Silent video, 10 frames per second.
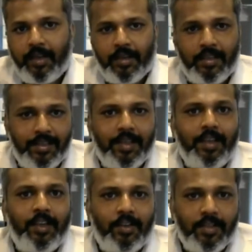A GRE
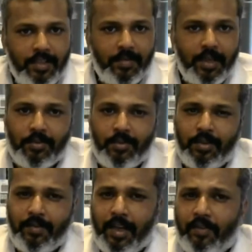or a GMAT score is
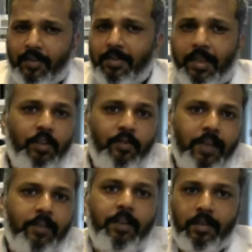valid from 3 to
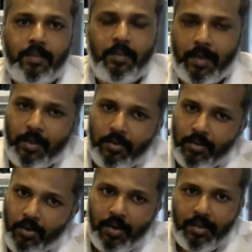5 years depending on the
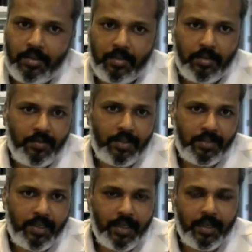college which is
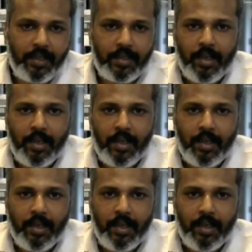taking it,